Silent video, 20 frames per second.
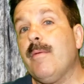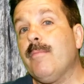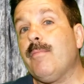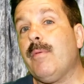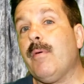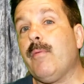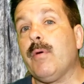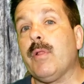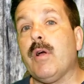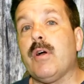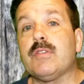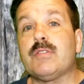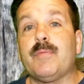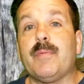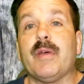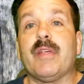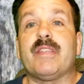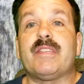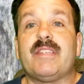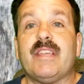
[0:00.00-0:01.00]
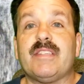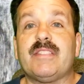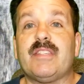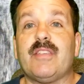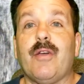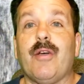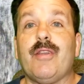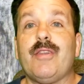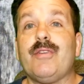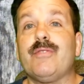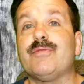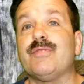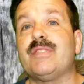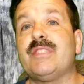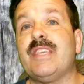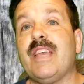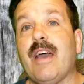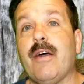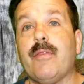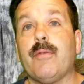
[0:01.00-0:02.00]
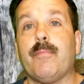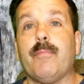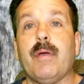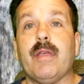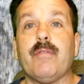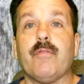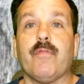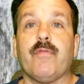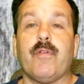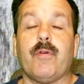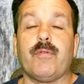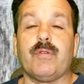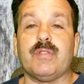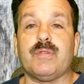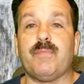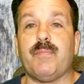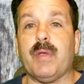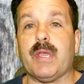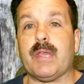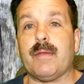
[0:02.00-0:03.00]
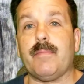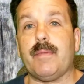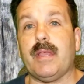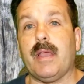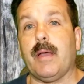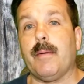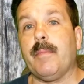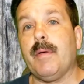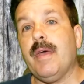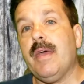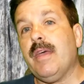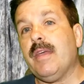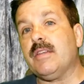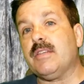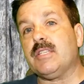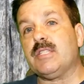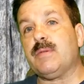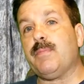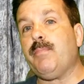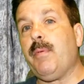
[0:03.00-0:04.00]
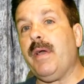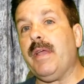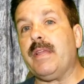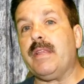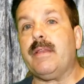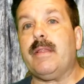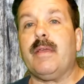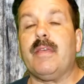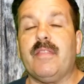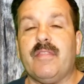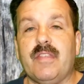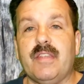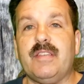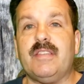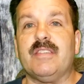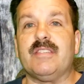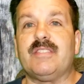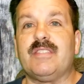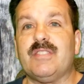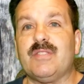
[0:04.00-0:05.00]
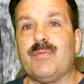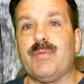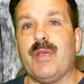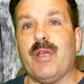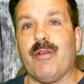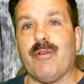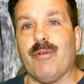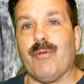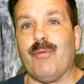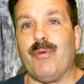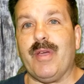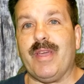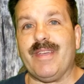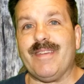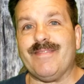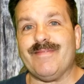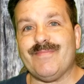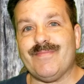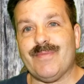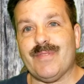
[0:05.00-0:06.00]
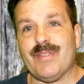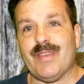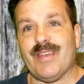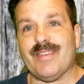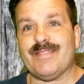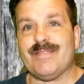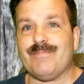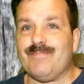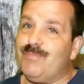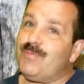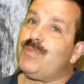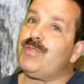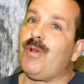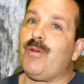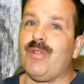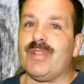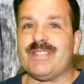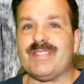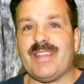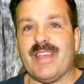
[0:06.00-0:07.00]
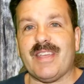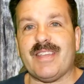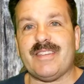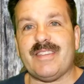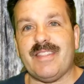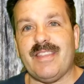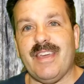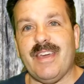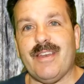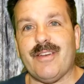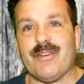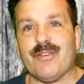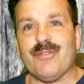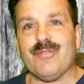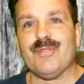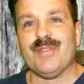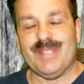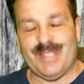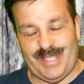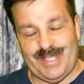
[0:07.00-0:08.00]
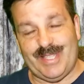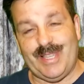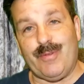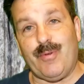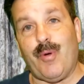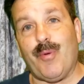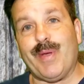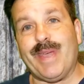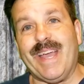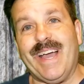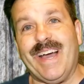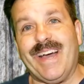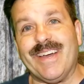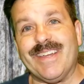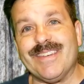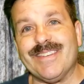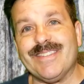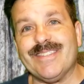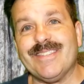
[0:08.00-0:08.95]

but we'll also be able to test the audio and see how the microphone is picking me up despite the distance we are away. So let's take it to the editor and see what we got.